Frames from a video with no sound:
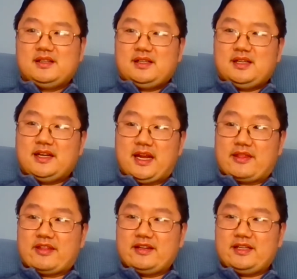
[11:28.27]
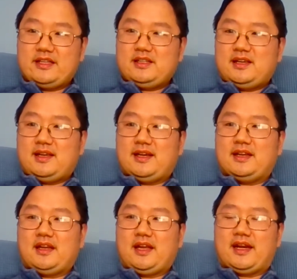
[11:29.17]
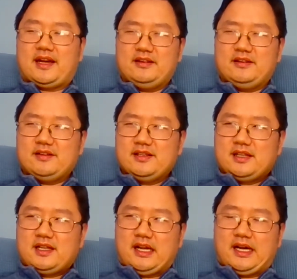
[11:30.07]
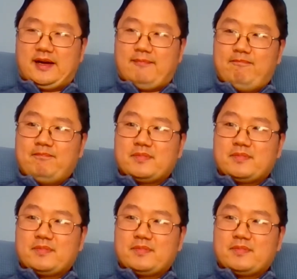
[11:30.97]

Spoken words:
Anthony, and um,